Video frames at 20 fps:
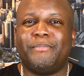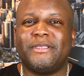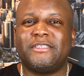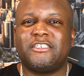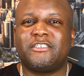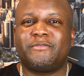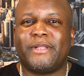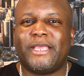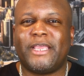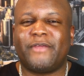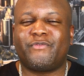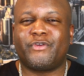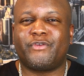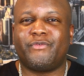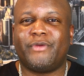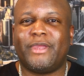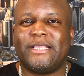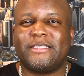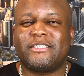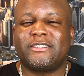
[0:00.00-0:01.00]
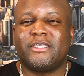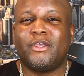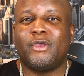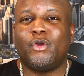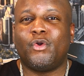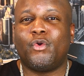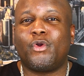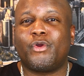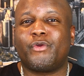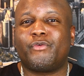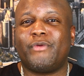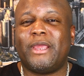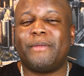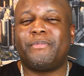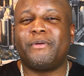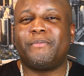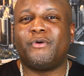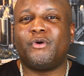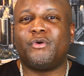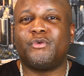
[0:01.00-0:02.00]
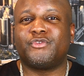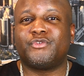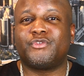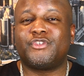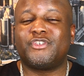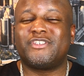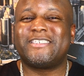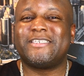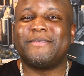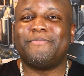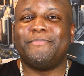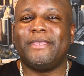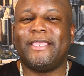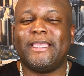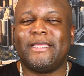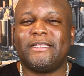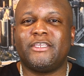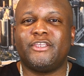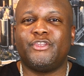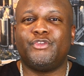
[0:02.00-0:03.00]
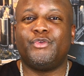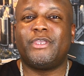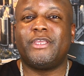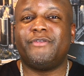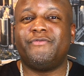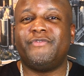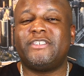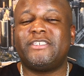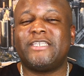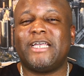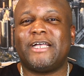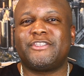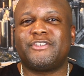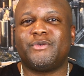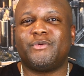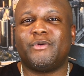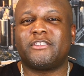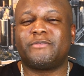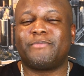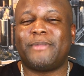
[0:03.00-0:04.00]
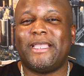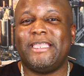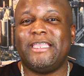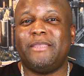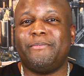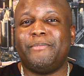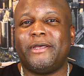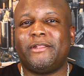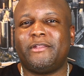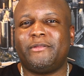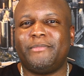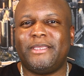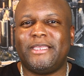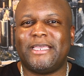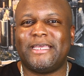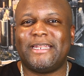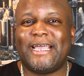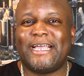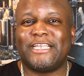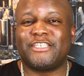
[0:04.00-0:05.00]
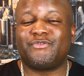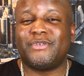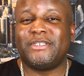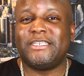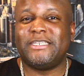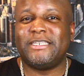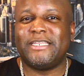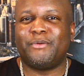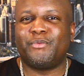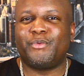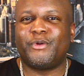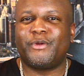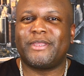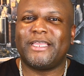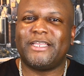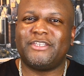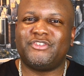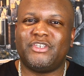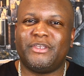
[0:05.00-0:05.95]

a business plan for grants or a grant proposal to submit, you can reach out to us by emailing me at ask rinde network at